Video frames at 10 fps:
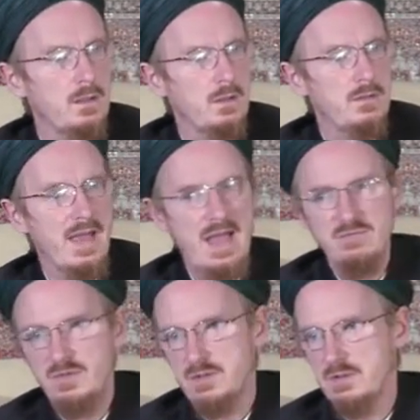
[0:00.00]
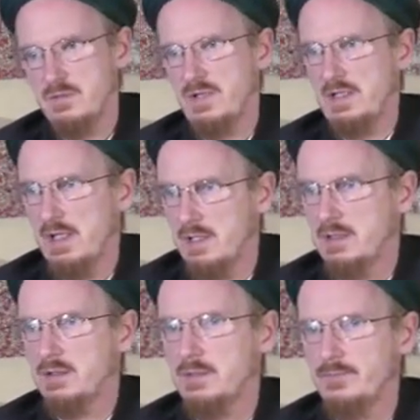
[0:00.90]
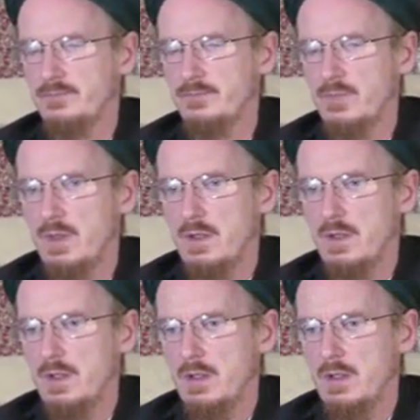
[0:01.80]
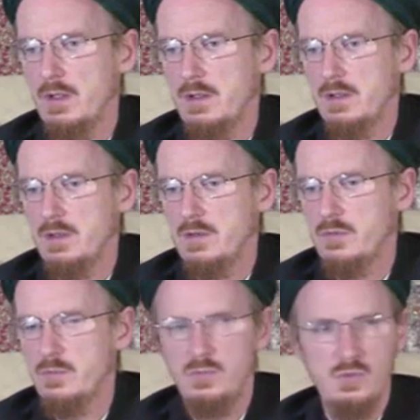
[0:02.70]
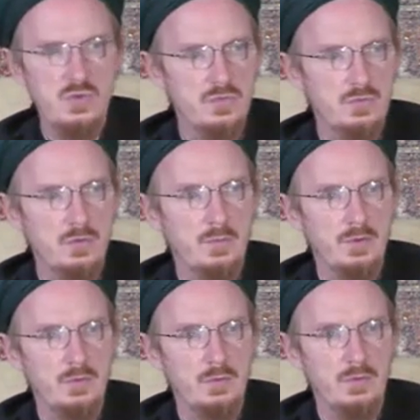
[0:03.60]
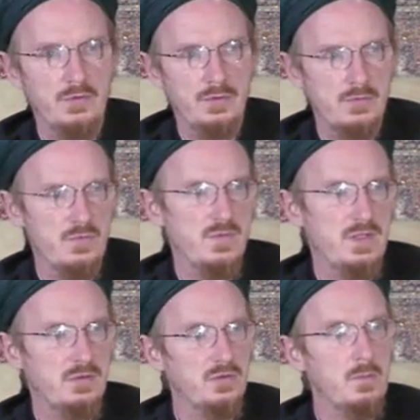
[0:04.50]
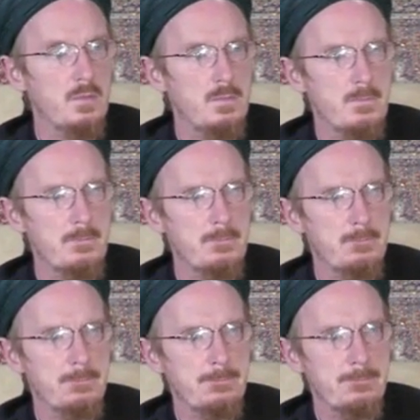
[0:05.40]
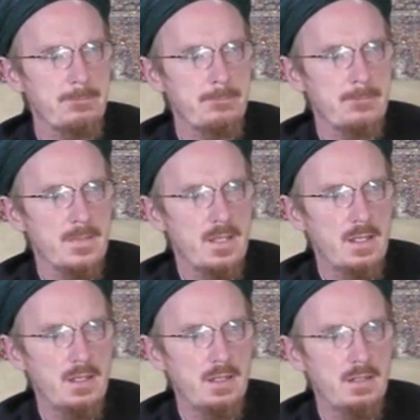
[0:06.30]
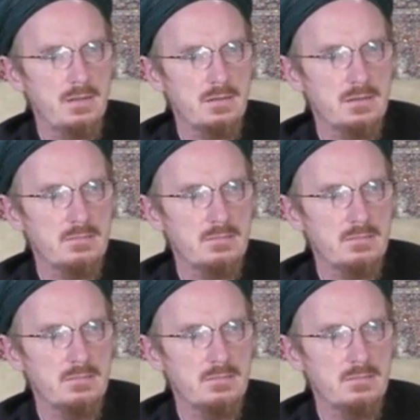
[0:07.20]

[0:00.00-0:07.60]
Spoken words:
The advent of al-haq is beautiful but also fearsome. And